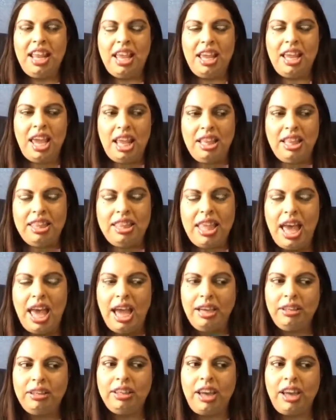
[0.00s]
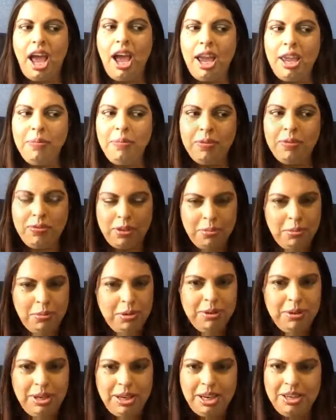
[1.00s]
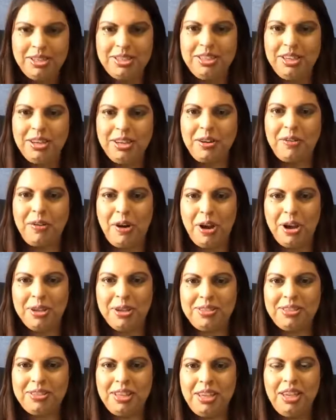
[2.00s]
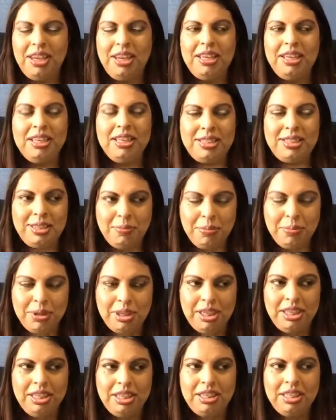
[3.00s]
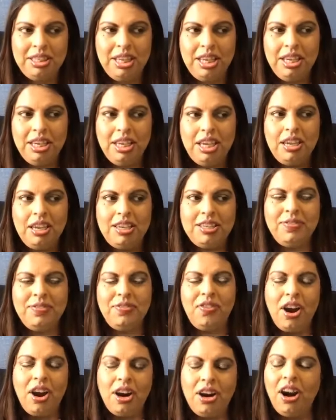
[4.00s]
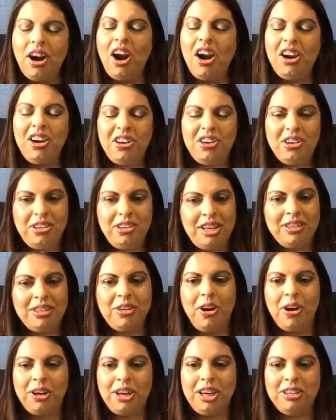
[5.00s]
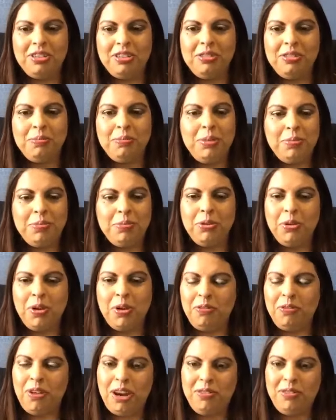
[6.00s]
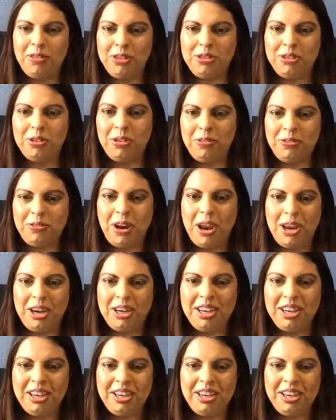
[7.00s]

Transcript: And that type of communication across discipline is far harder than talking to the people who have read what you have read.